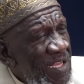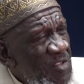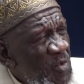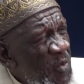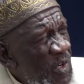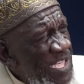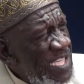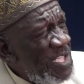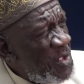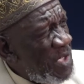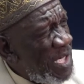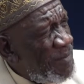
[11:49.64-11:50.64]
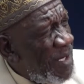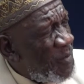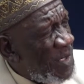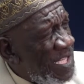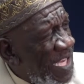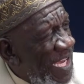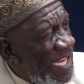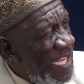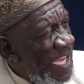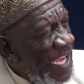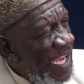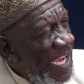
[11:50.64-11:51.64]
I said, when did you come up with that?
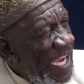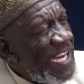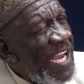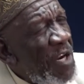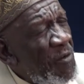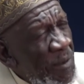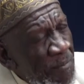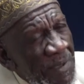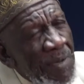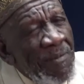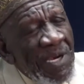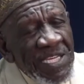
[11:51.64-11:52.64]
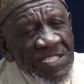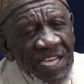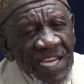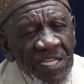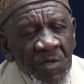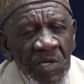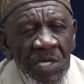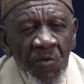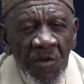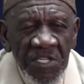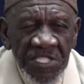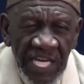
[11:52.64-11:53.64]
And I remember exactly when it
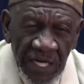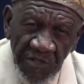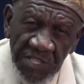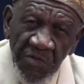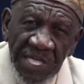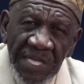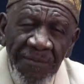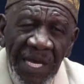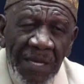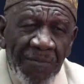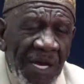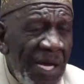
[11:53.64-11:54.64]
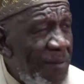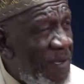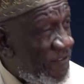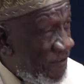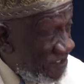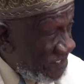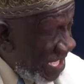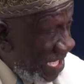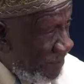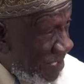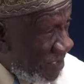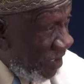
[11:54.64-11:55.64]
was. Now, it was when Imam Mohammed first
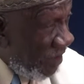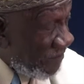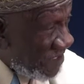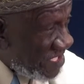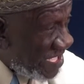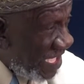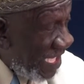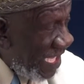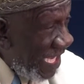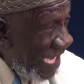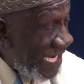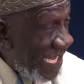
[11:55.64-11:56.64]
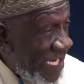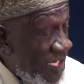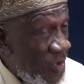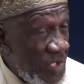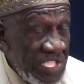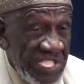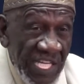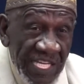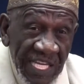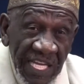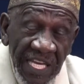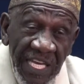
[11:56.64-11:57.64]
came into office. And I noticed that
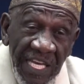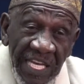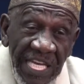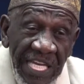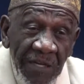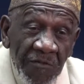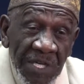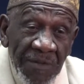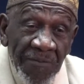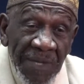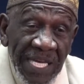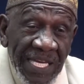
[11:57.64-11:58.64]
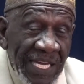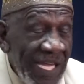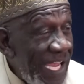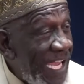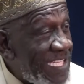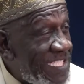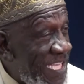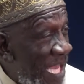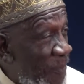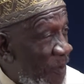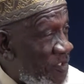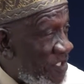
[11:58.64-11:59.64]
he would make
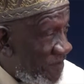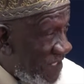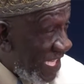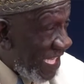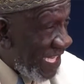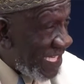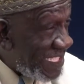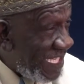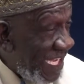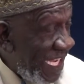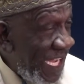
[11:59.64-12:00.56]
examples of things.